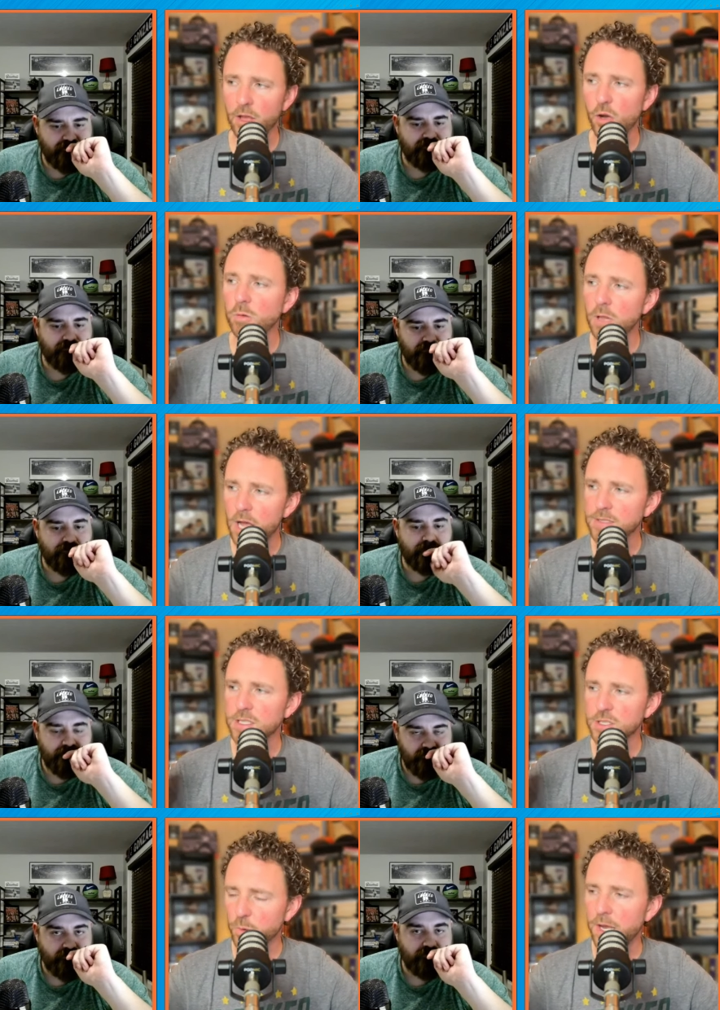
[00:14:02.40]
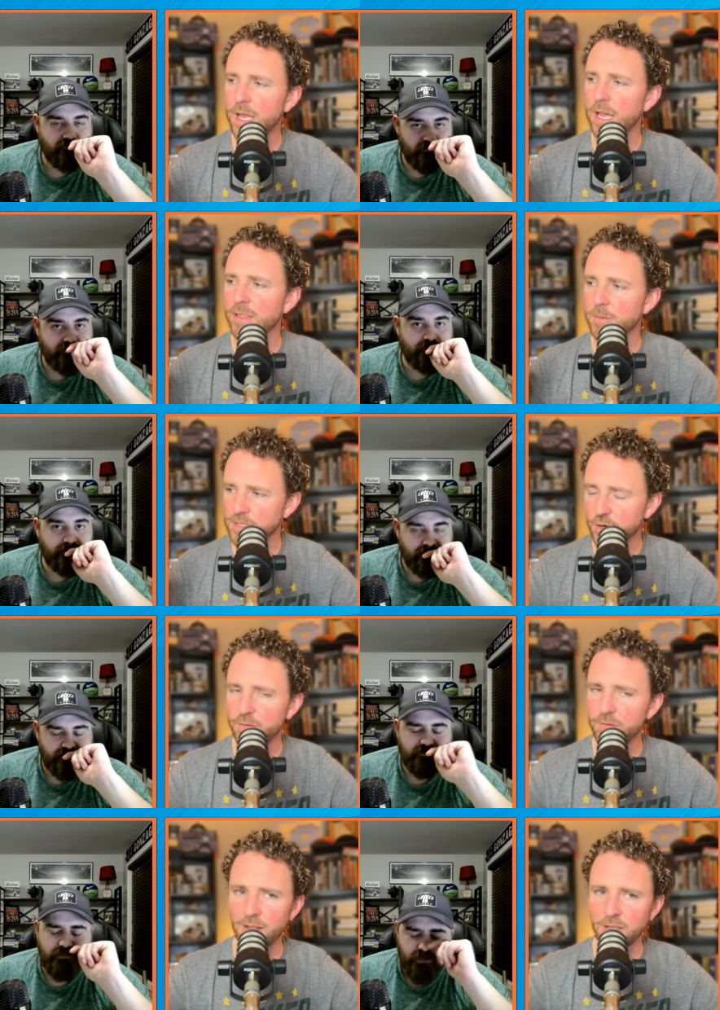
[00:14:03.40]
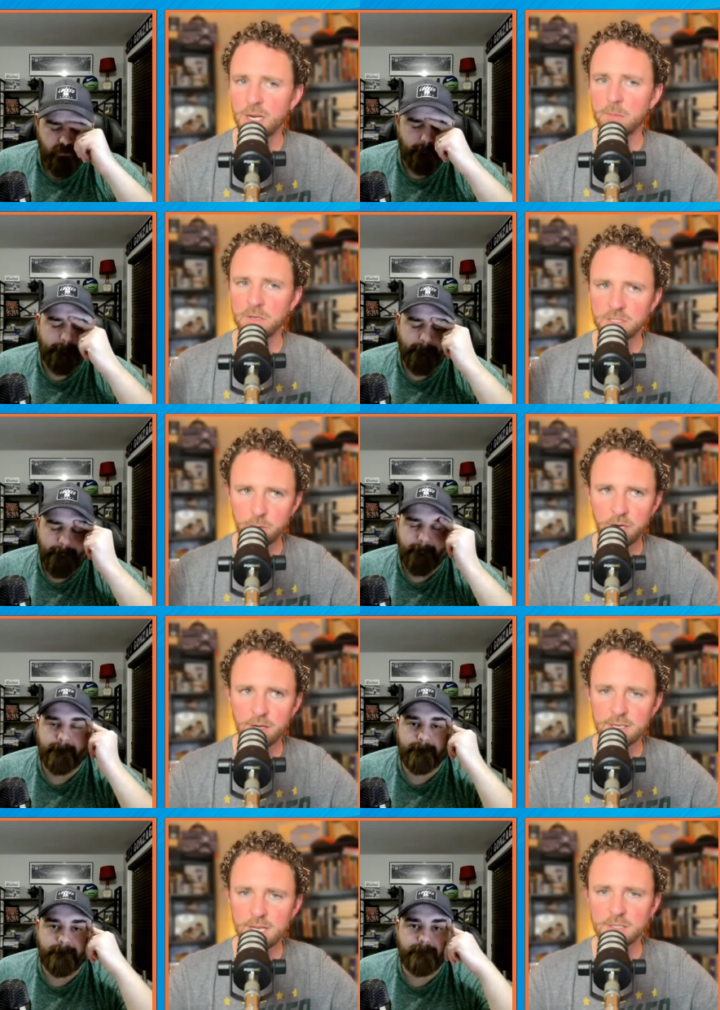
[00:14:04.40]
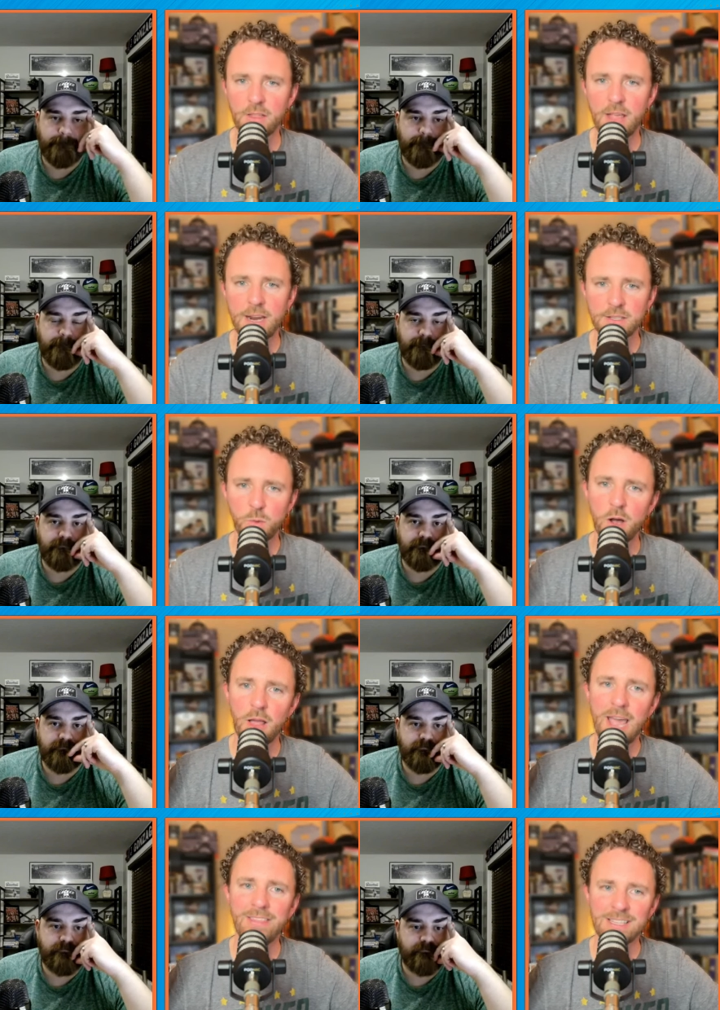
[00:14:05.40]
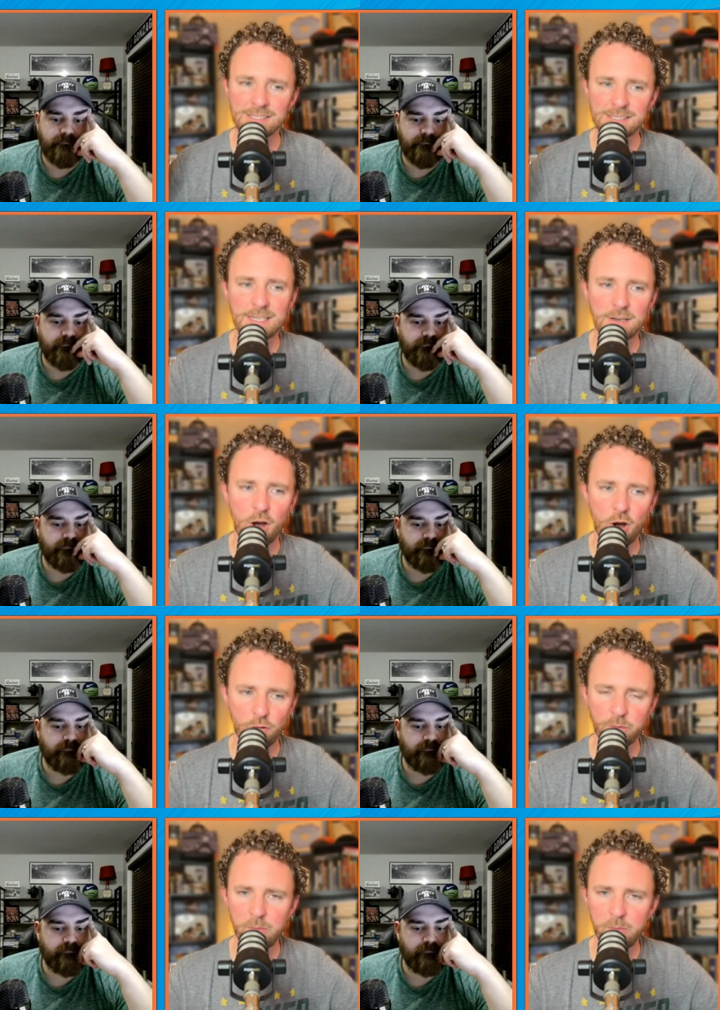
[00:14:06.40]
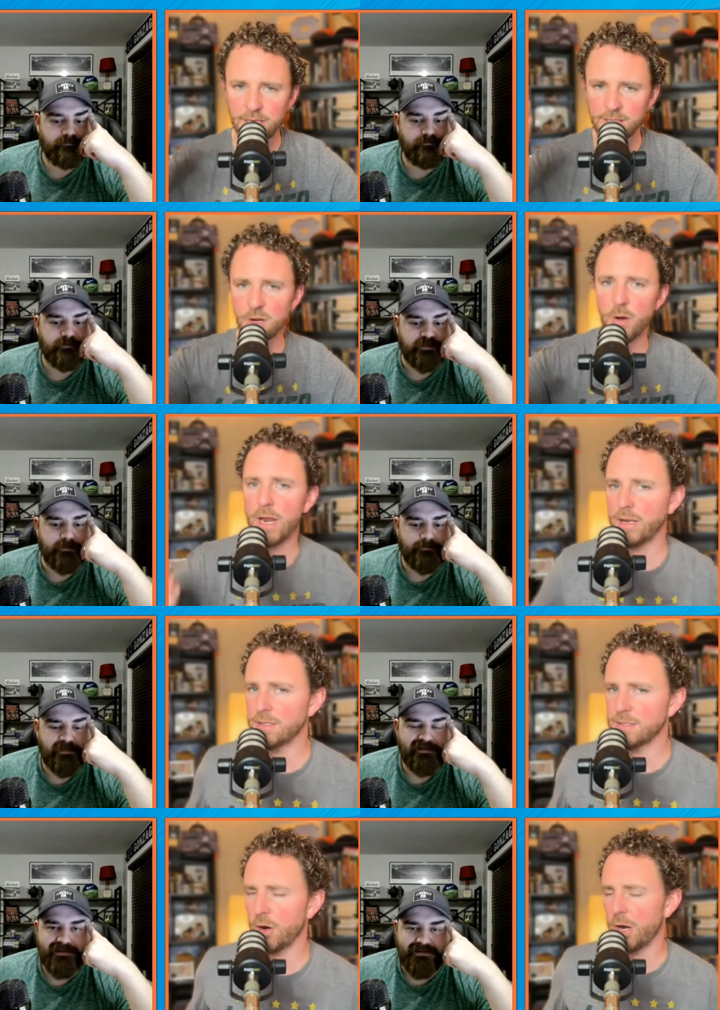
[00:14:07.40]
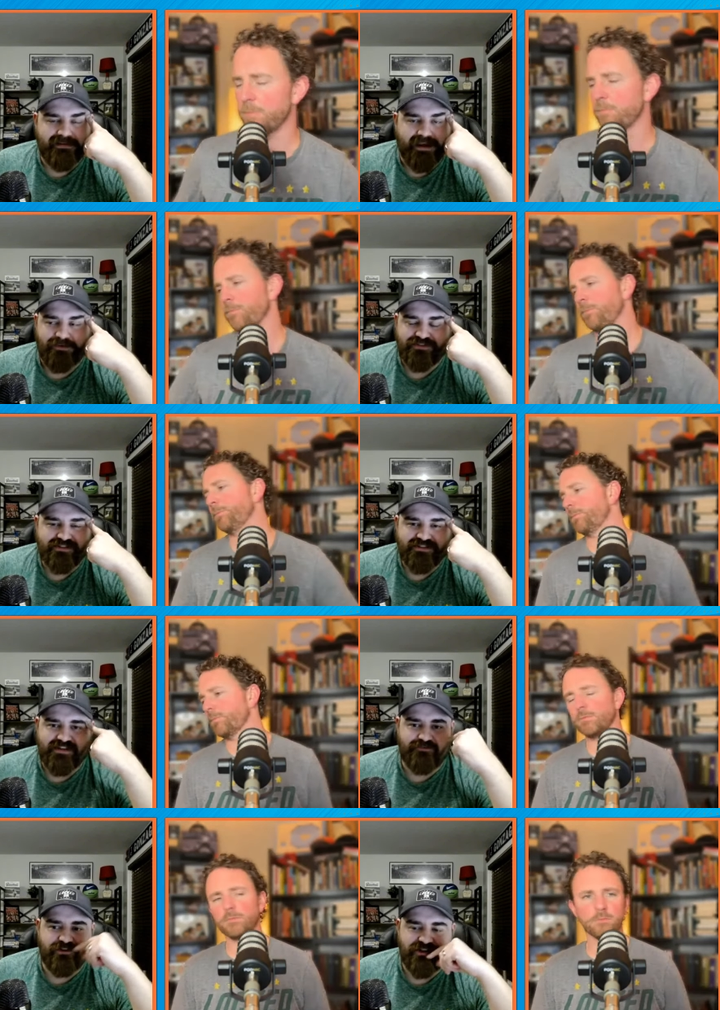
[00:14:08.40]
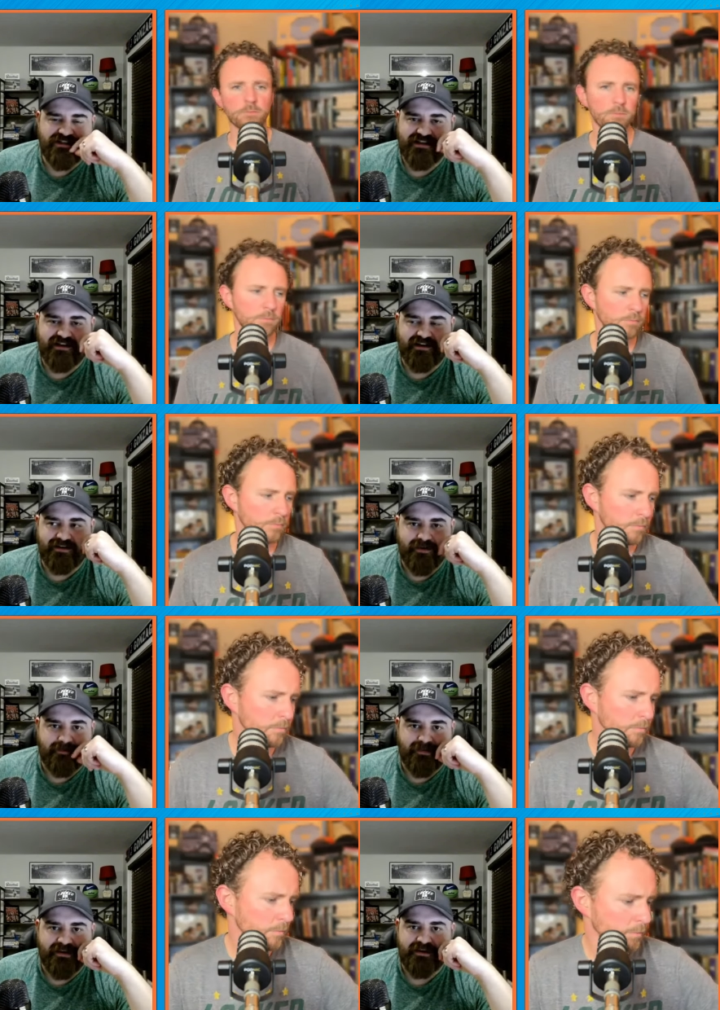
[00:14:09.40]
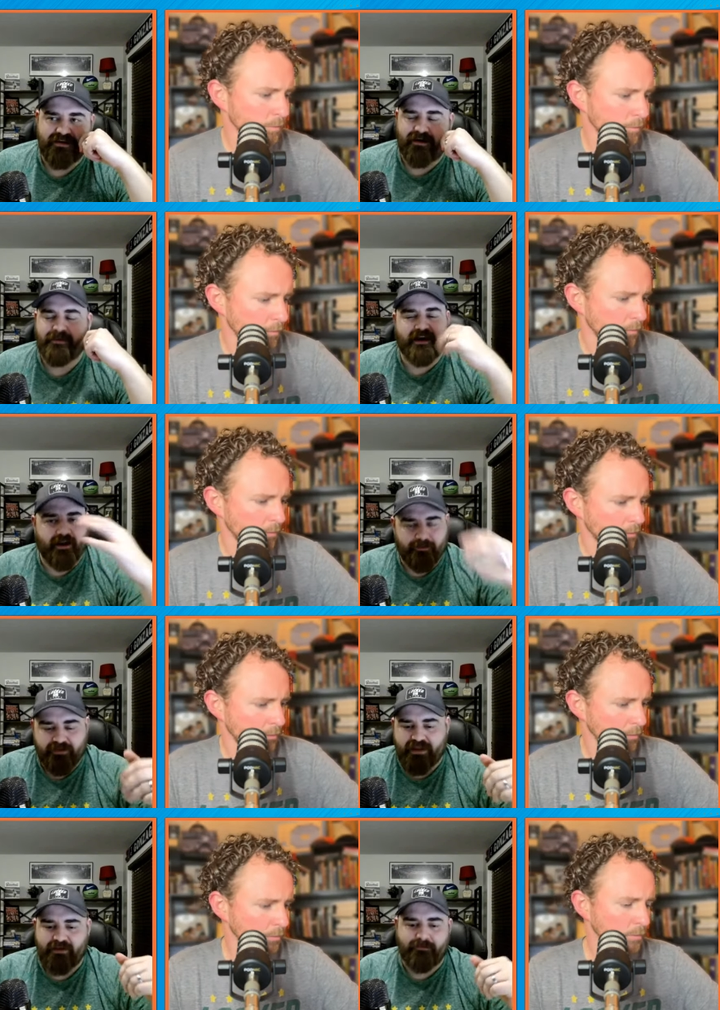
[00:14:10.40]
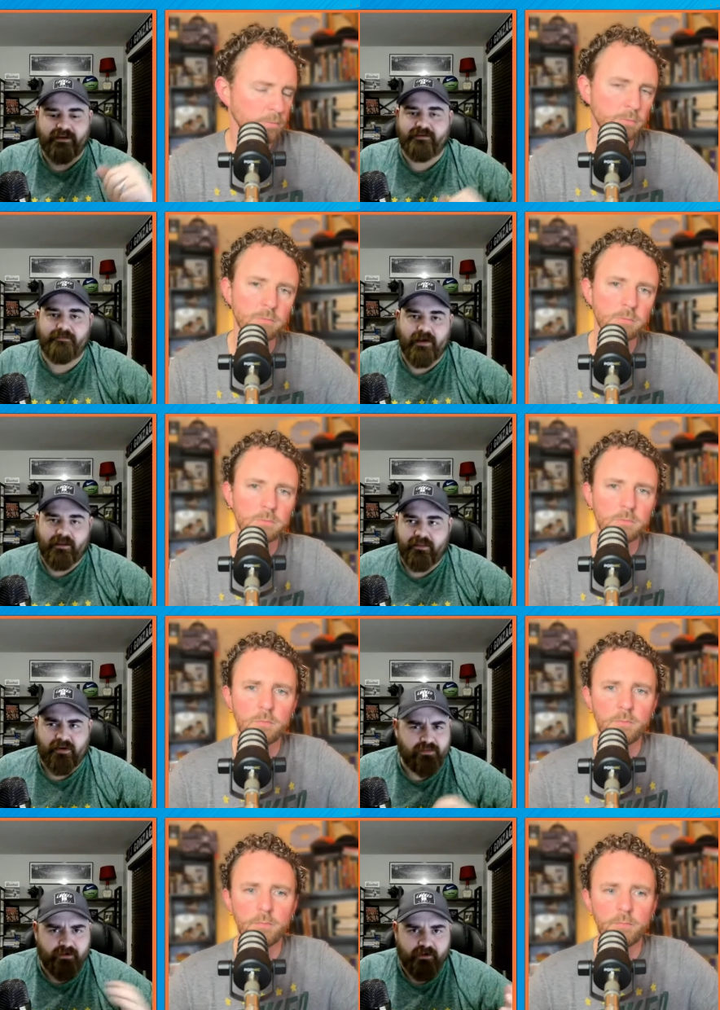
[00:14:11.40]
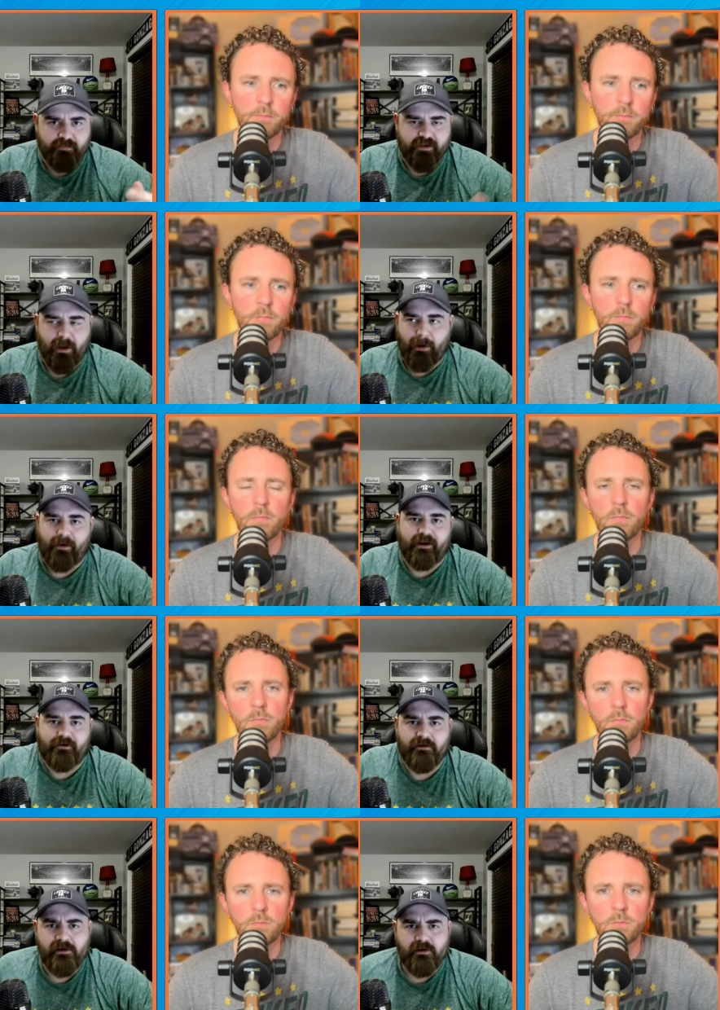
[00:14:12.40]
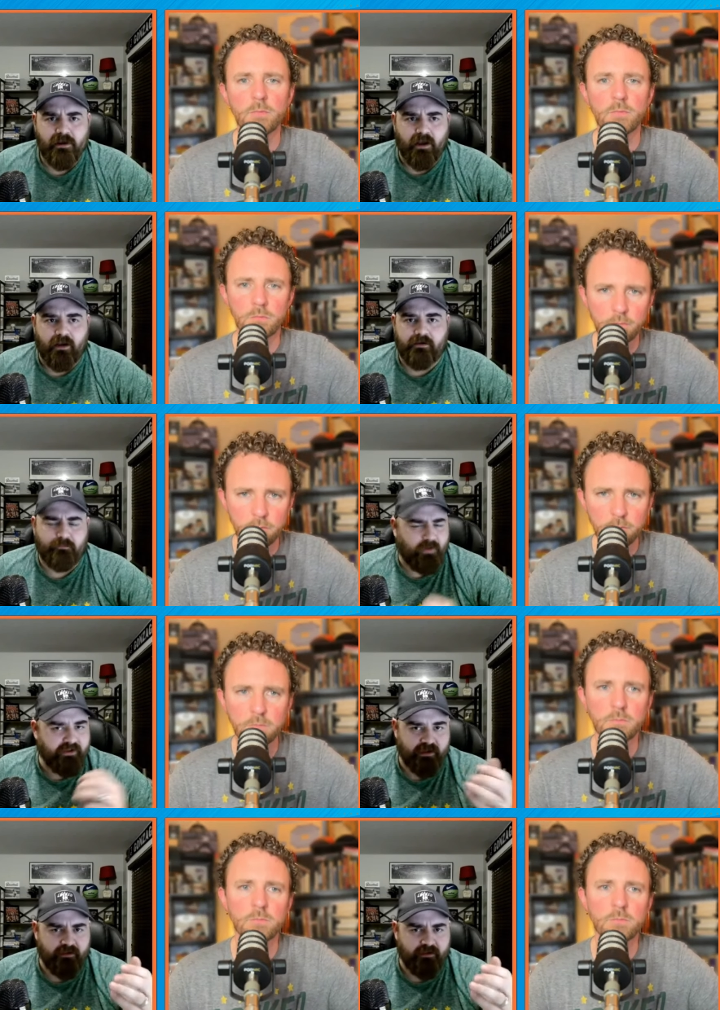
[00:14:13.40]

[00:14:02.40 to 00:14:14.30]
Speaker 1: lost to Drake in the Missouri Valley Championship. We need to touch on that as well, and then Seton Hall from the Big East. Go ahead, Andy. Sorry.
Speaker 2: Yeah, I was just going to say Virginia getting a, a, bid here, and they got a play-in bid. Uh, they, are going to play Colorado, uh, right? Yeah,